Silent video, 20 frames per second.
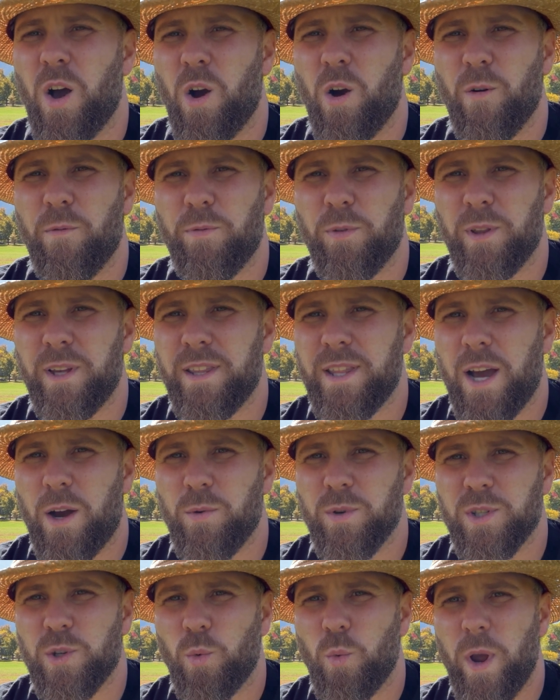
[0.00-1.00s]
Hopefully that
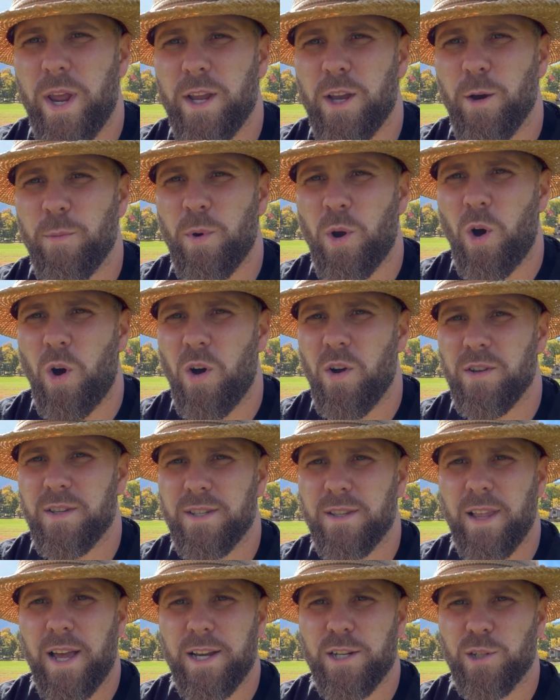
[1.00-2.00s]
was a wake-up call
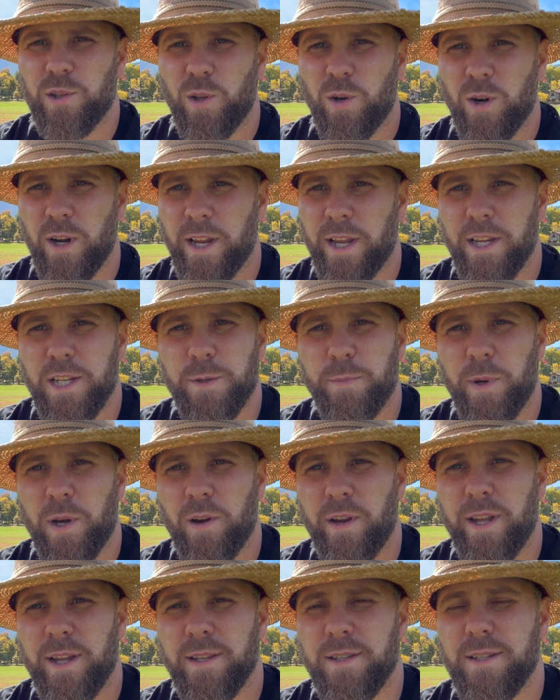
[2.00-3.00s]
/ learning
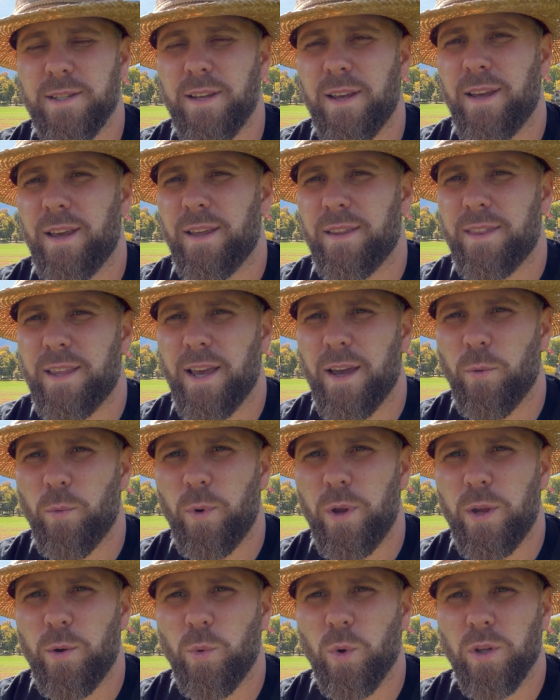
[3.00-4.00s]
experience that
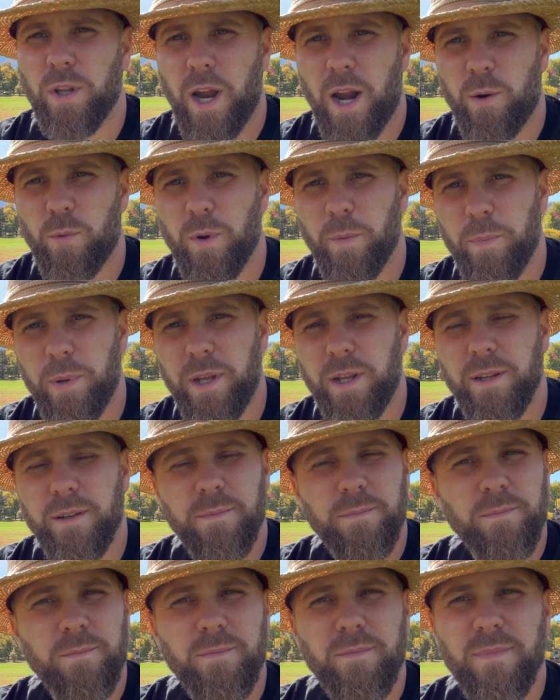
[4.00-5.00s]
we will not repeat.
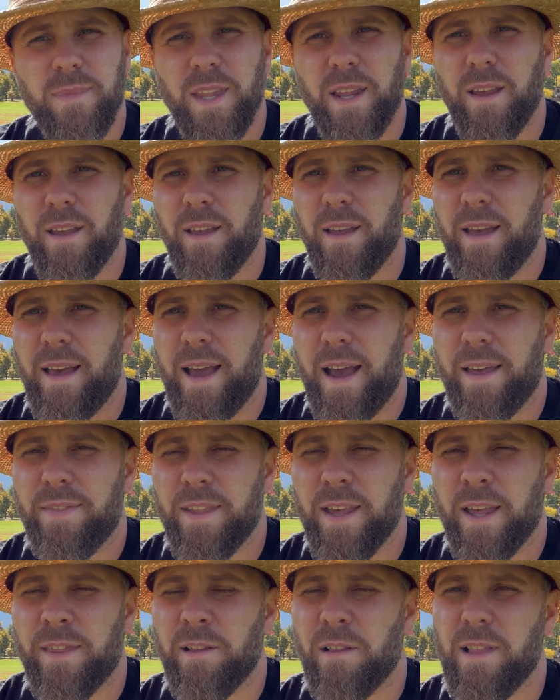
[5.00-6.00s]

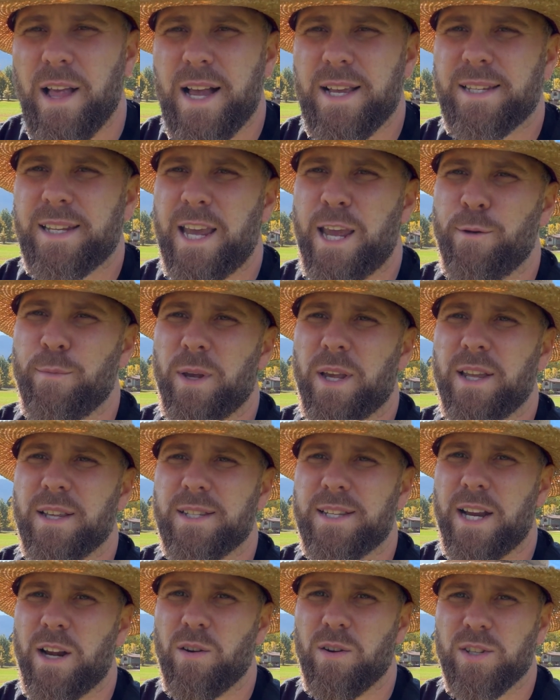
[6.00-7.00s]
And then the last game
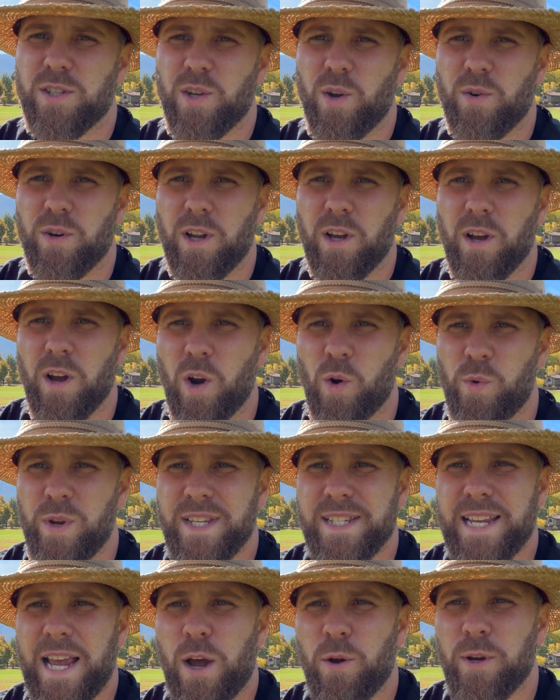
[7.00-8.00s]
against Arizona, a
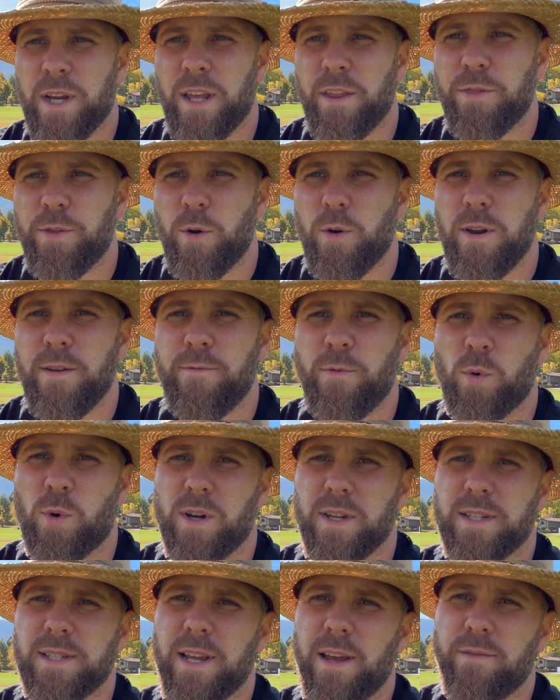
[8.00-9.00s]
resounding
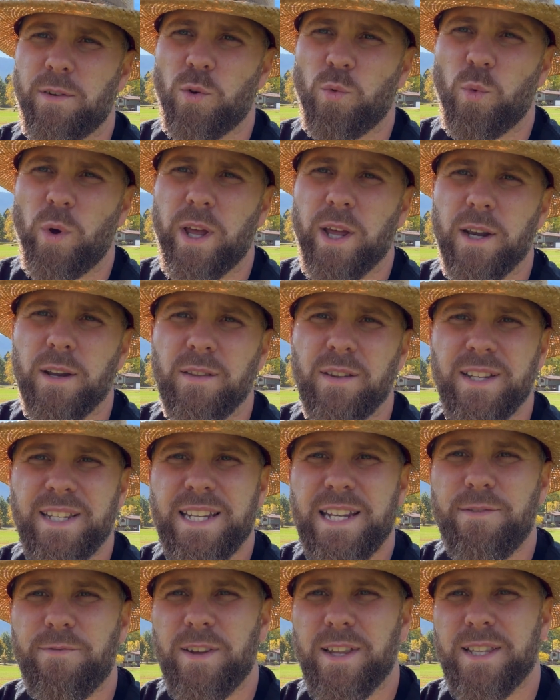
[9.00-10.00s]
34-7 win. The
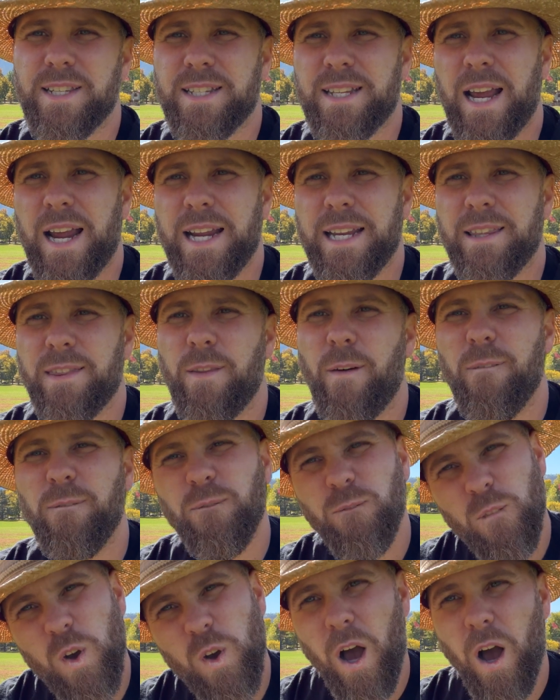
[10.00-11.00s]
defense tightened
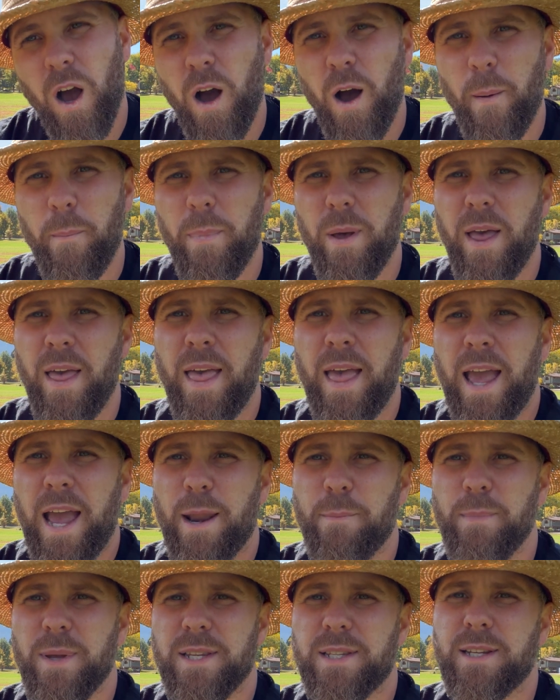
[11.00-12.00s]
up
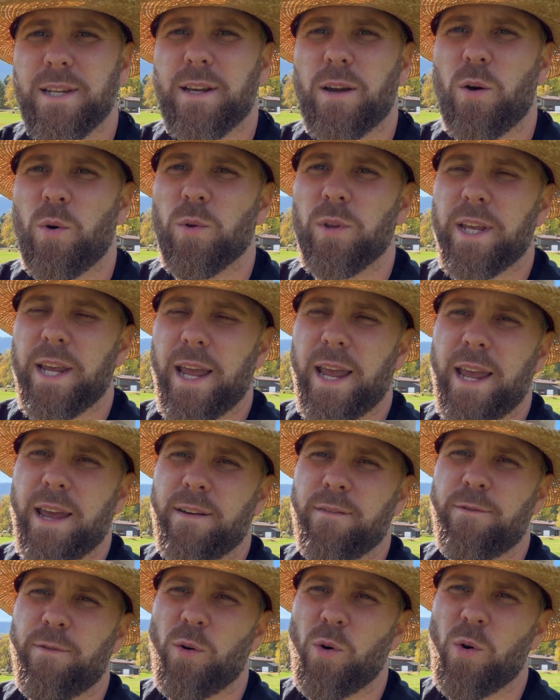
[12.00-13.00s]
and missing only a
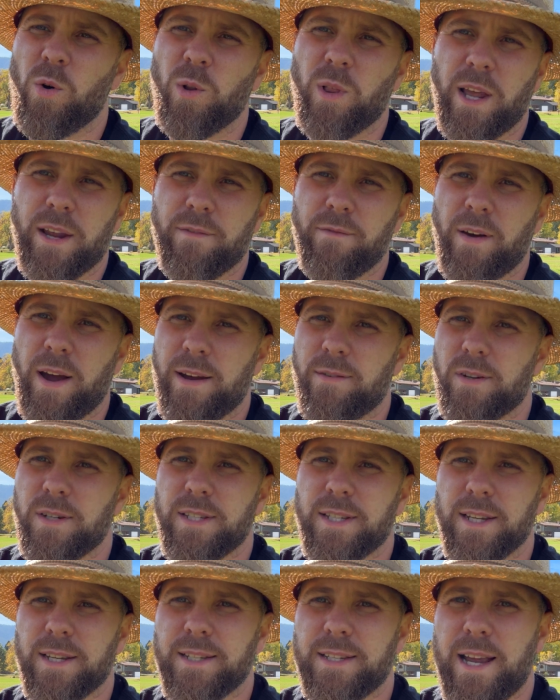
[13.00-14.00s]
handful, like 5 or
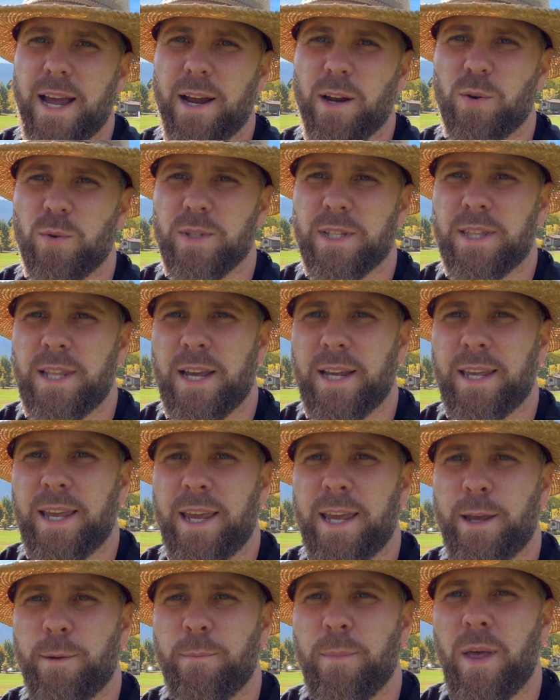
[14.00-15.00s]
6 tackles in that
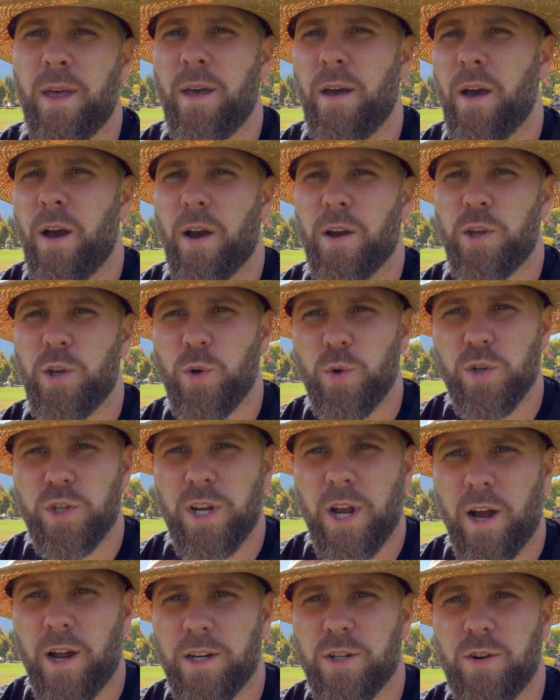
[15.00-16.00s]
game, a huge
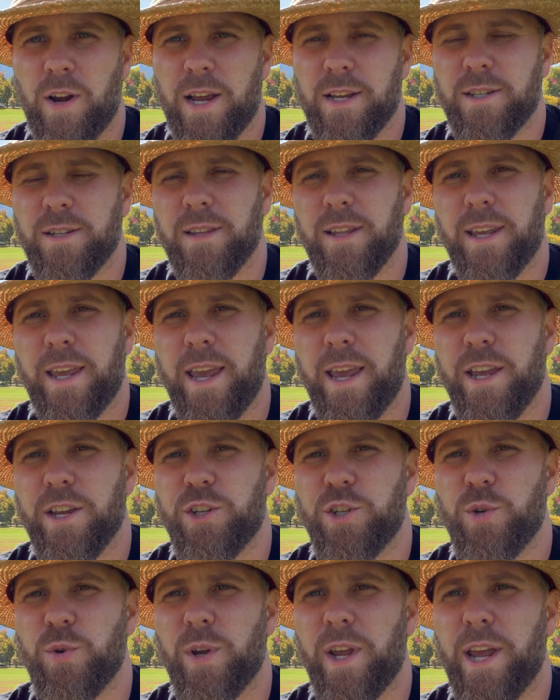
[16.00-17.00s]
contrast to the
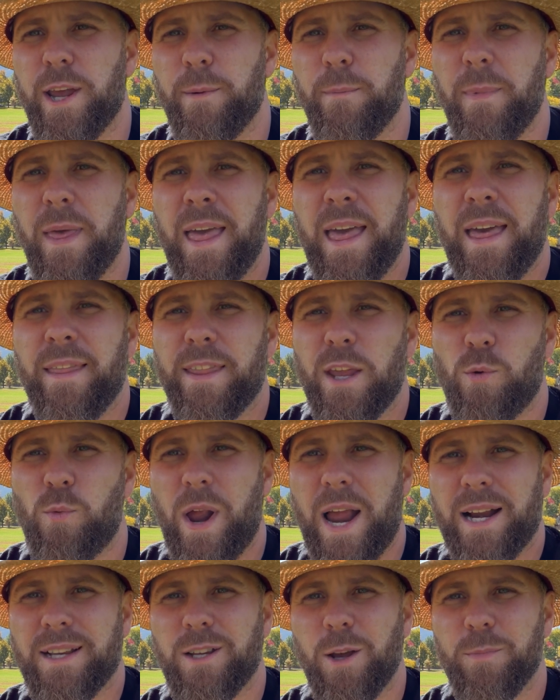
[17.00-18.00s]
KSU game. They
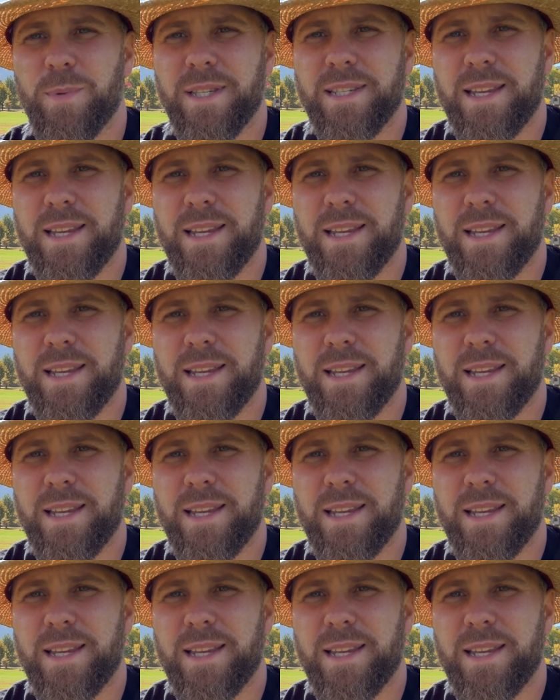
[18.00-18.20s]
racked up